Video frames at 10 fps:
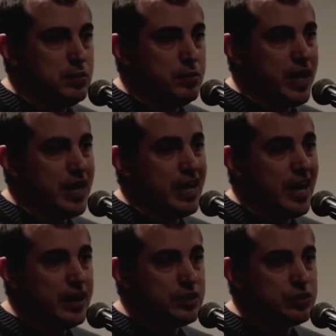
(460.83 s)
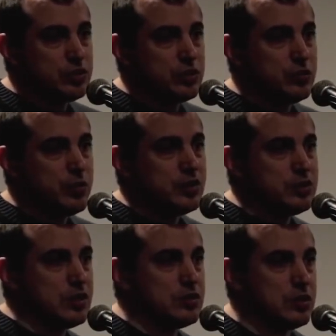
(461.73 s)
paying extra to the
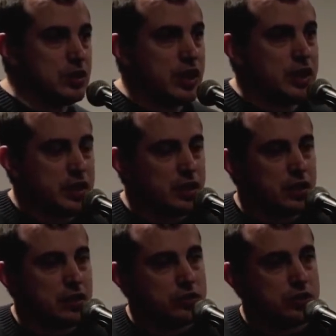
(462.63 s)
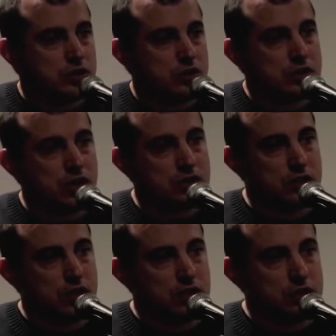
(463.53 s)
bartender, and he closes and signs
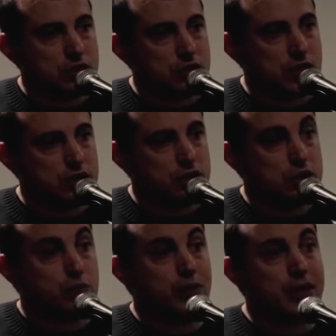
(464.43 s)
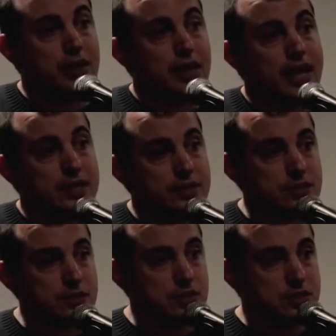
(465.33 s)
another transaction to pay
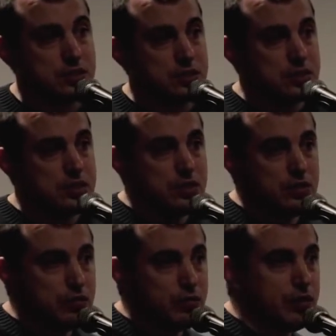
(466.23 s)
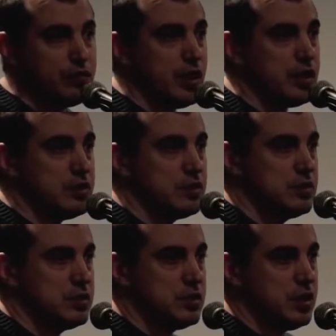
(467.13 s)
less for my friend.
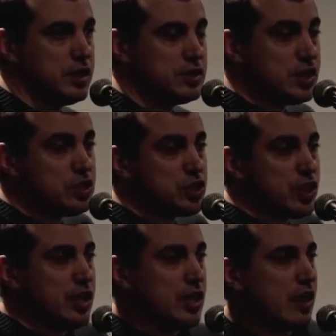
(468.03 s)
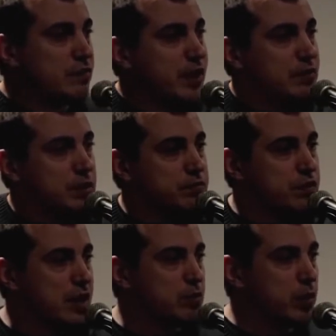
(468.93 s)
Essentially, I've paid my
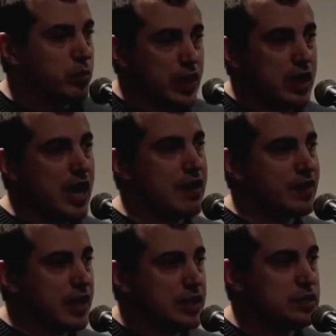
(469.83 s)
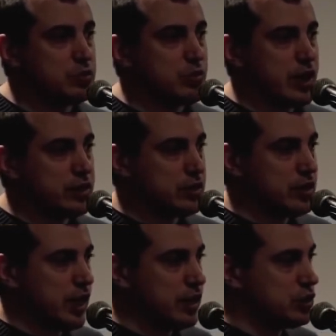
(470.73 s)
friend, but without having any direct
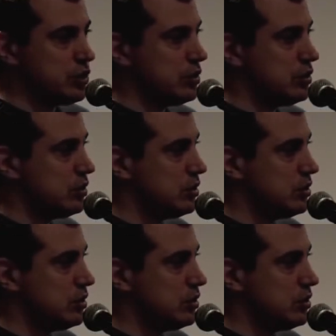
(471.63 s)
connection